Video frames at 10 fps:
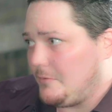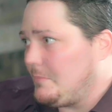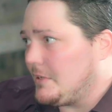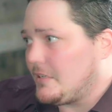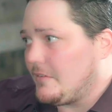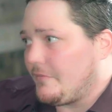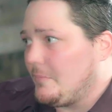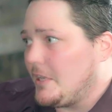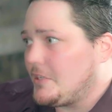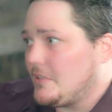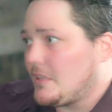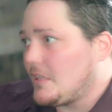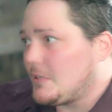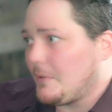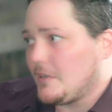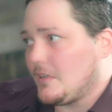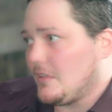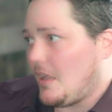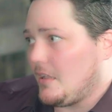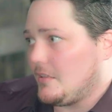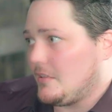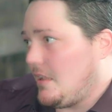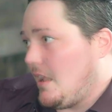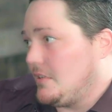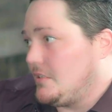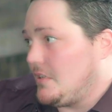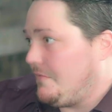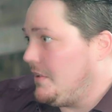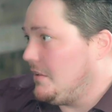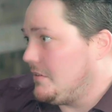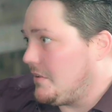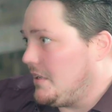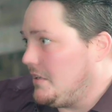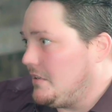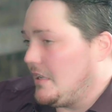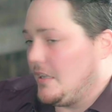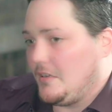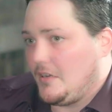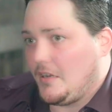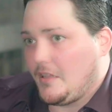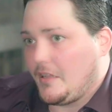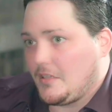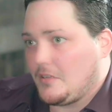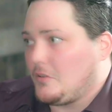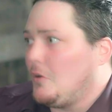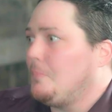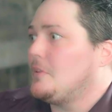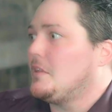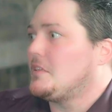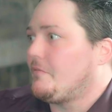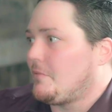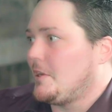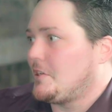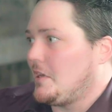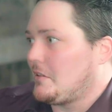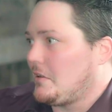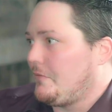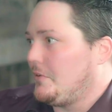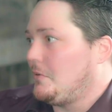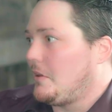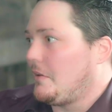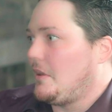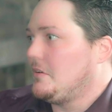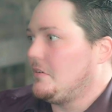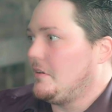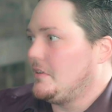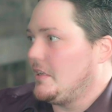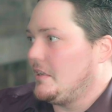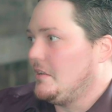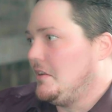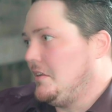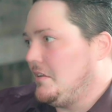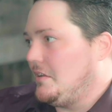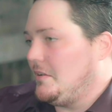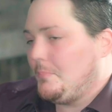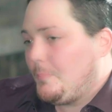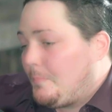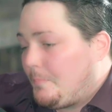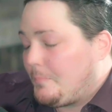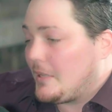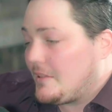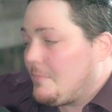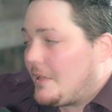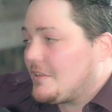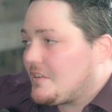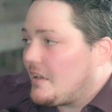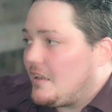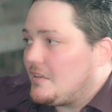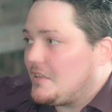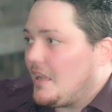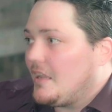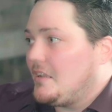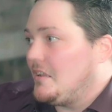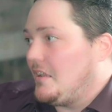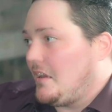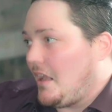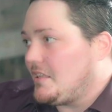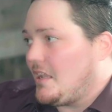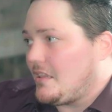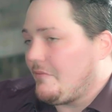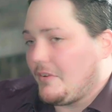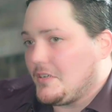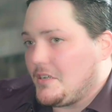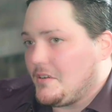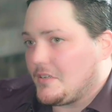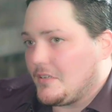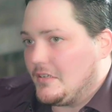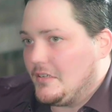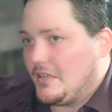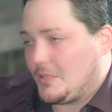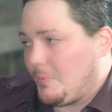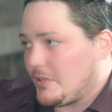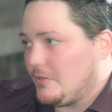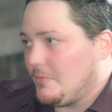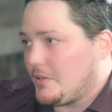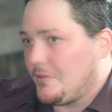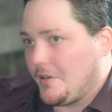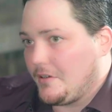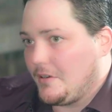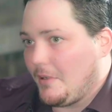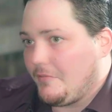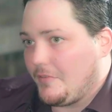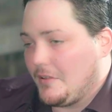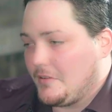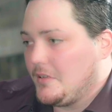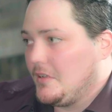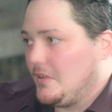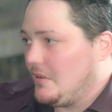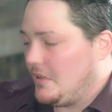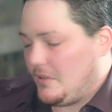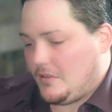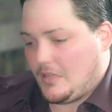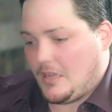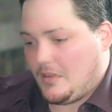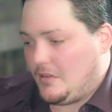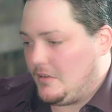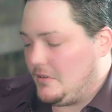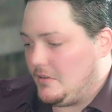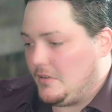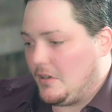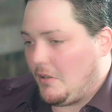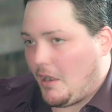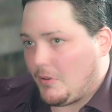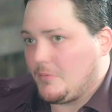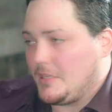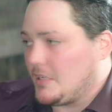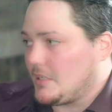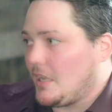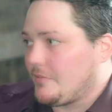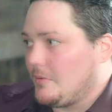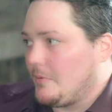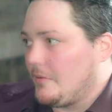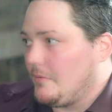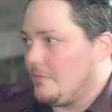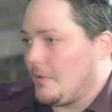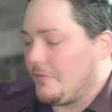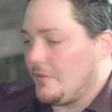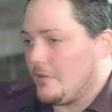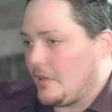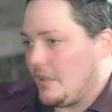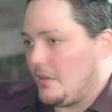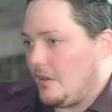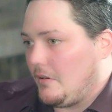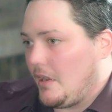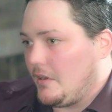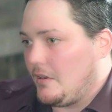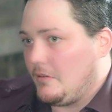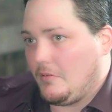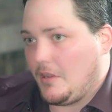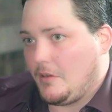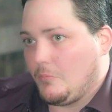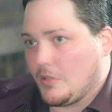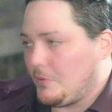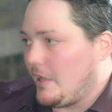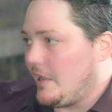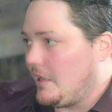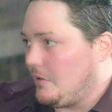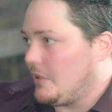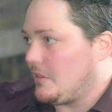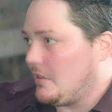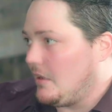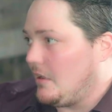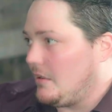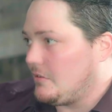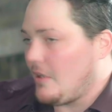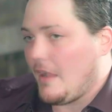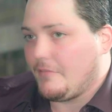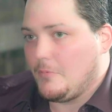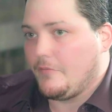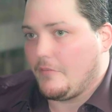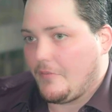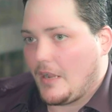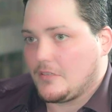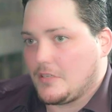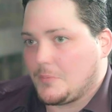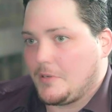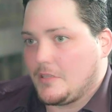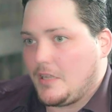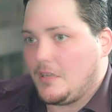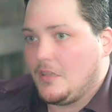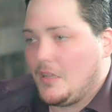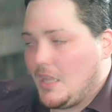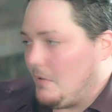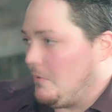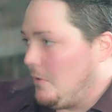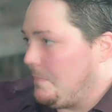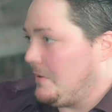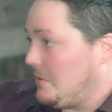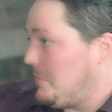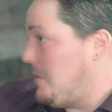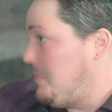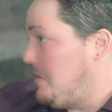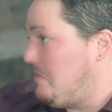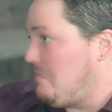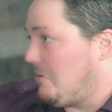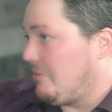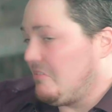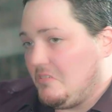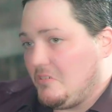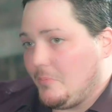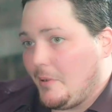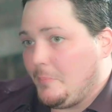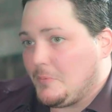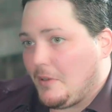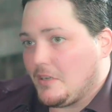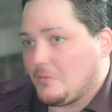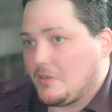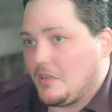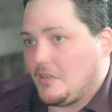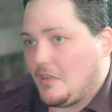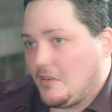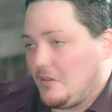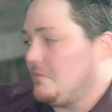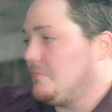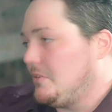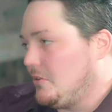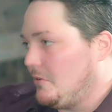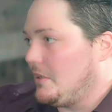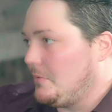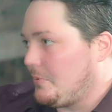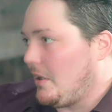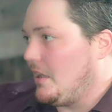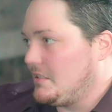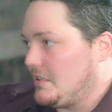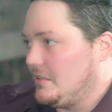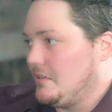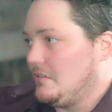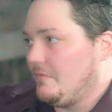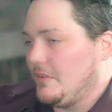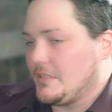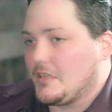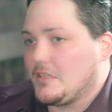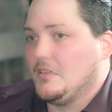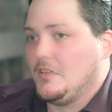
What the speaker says: be misinformation that they spread to the heads of the fields, right? And like, go put this information out there if you don't want to follow your NDA. But they made us sign an NDA, and I take that very seriously, especially in my career and in my field. Mm-hmm. And, I want to be successful in my field. And with playing with gravity moving faster than the speed of light, I'm hoping to maybe earn a Nobel Peace Prize one day, or Nobel Prize in physics,